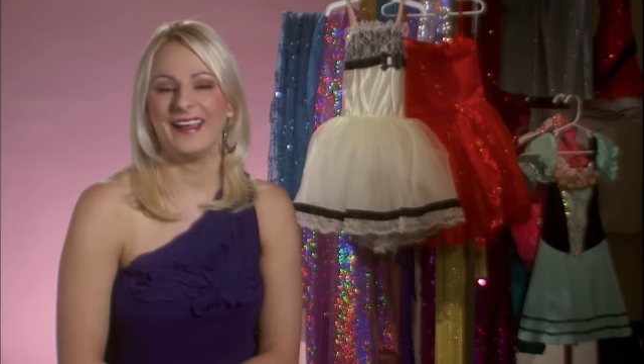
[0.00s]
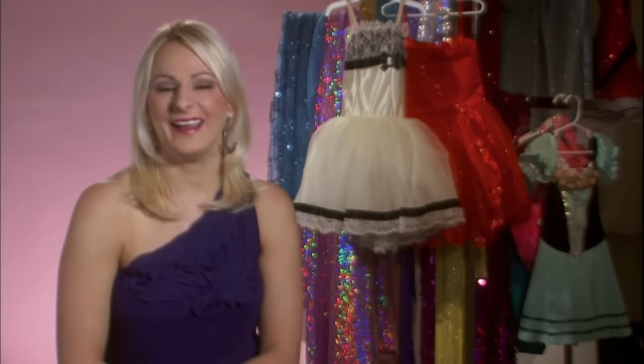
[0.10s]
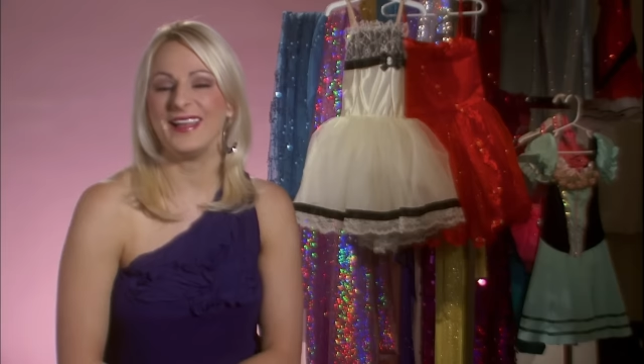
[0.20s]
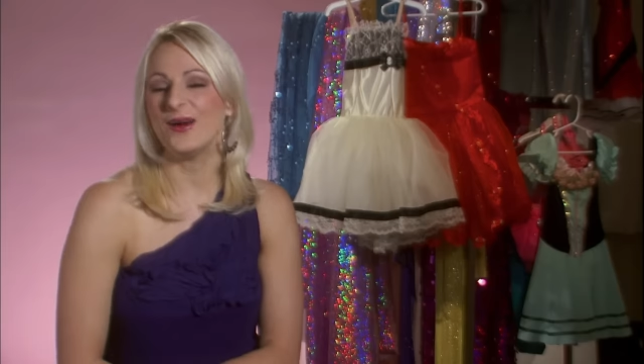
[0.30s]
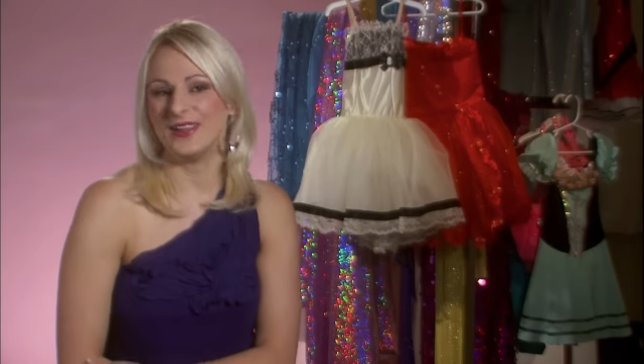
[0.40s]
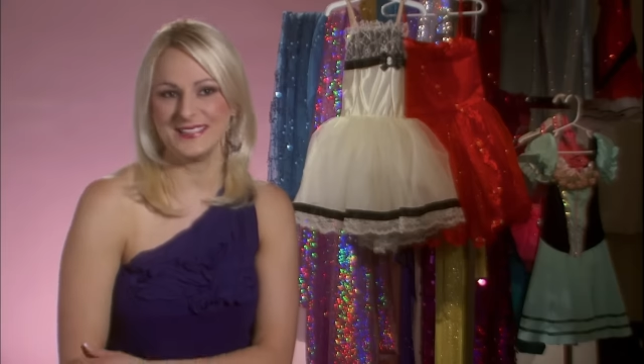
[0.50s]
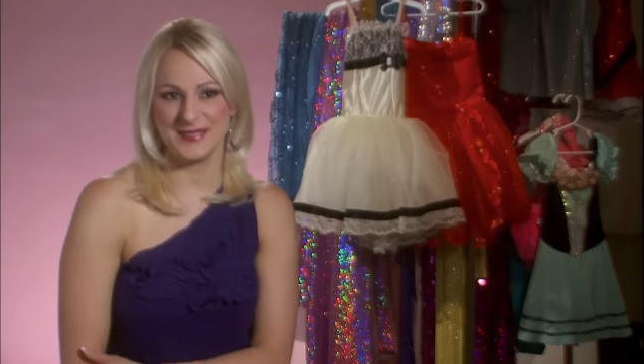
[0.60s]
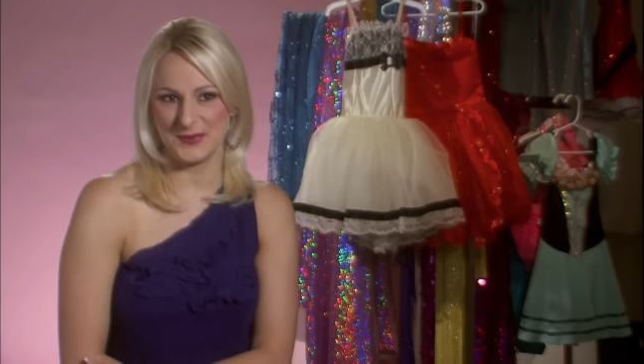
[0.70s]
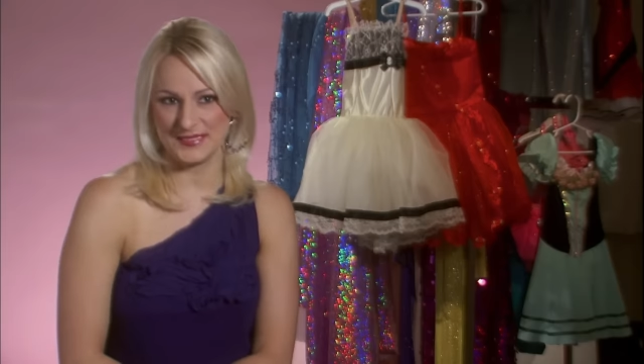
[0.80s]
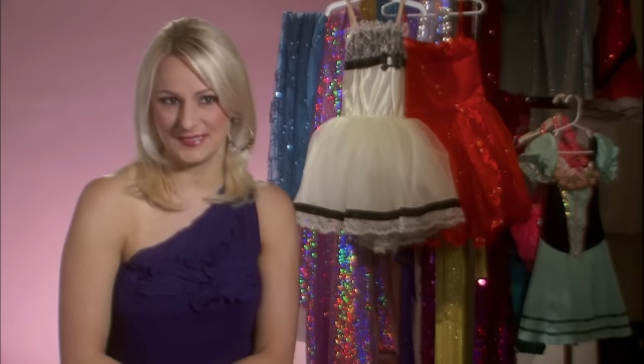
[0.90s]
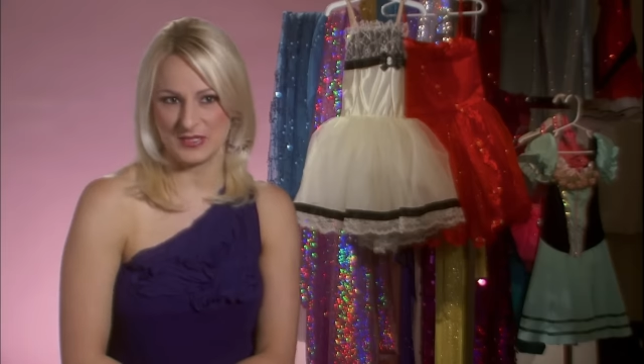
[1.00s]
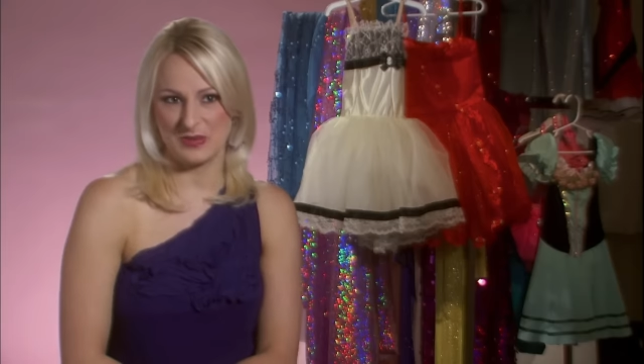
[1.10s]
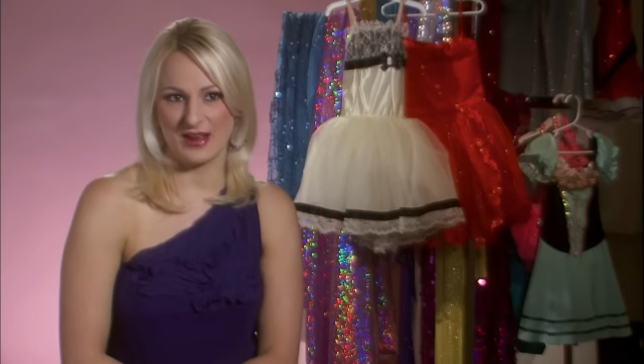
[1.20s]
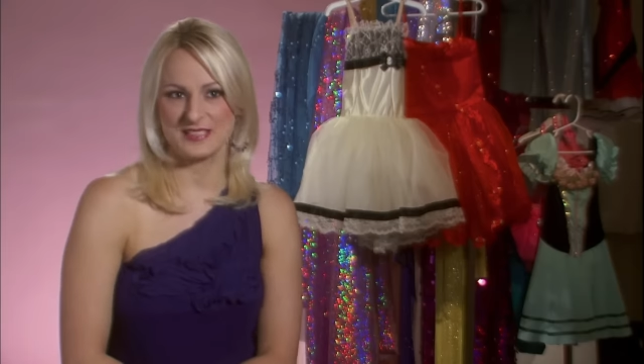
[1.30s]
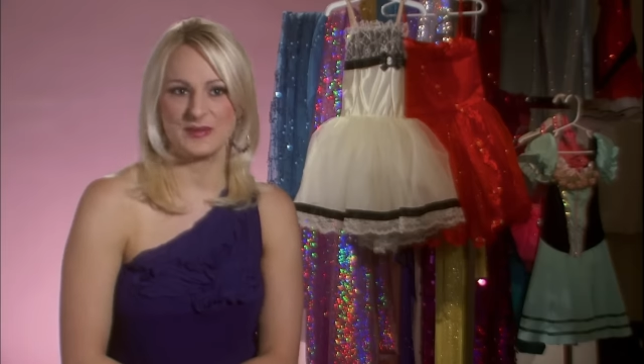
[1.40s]
I honestly wasn't
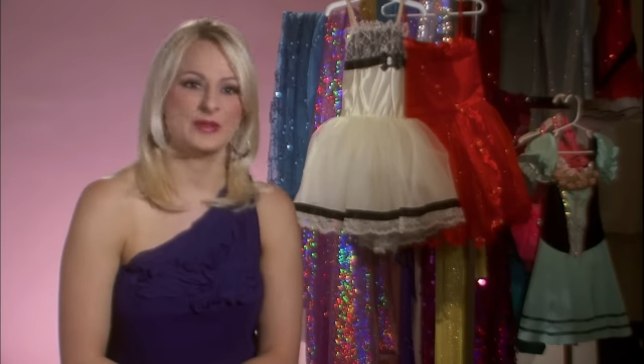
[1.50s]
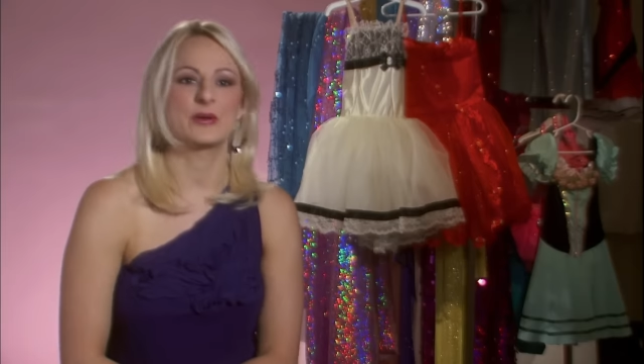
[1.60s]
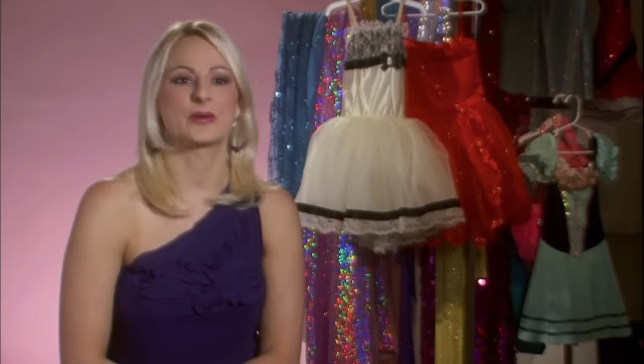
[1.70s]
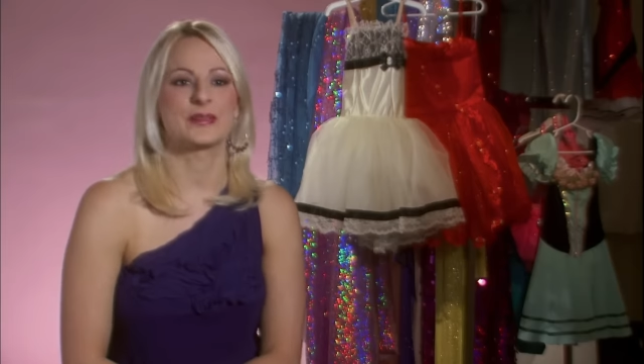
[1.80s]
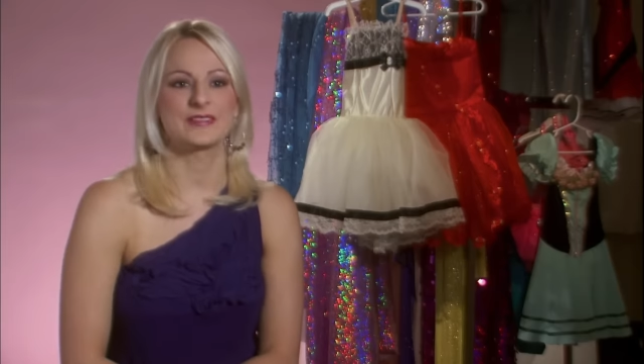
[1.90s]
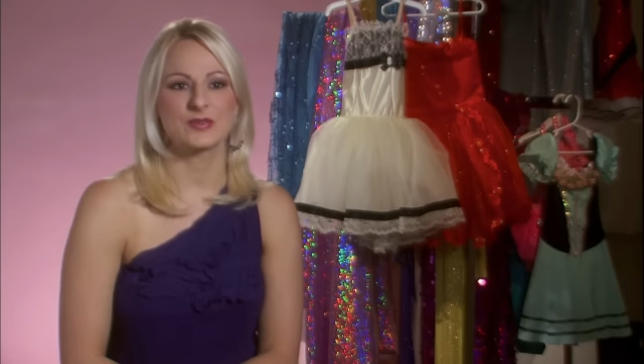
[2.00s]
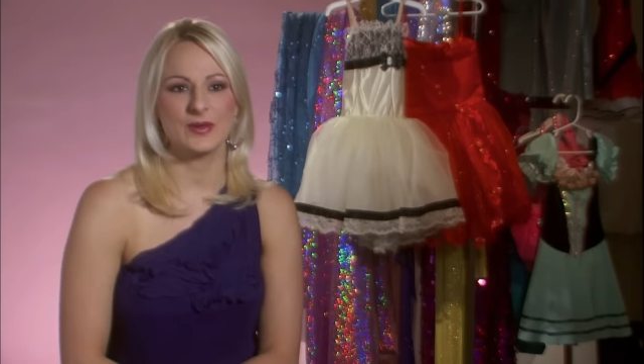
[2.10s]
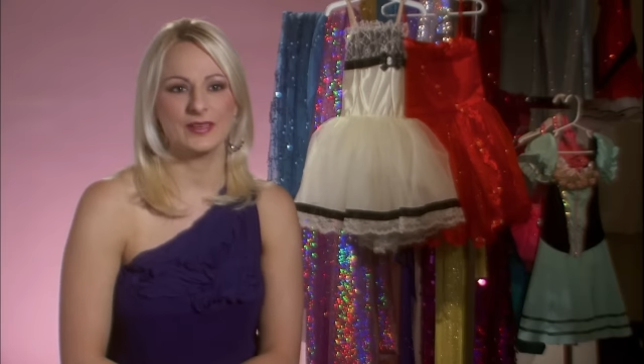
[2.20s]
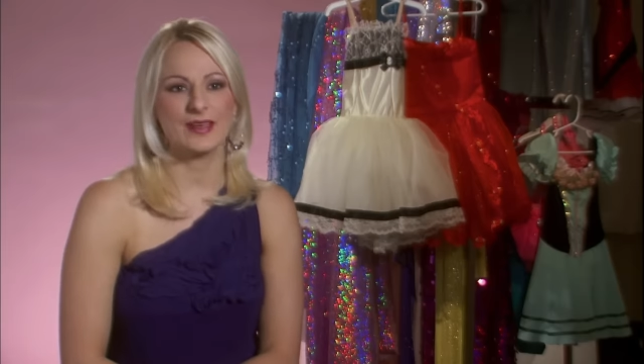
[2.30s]
surprised by the pyramid this week.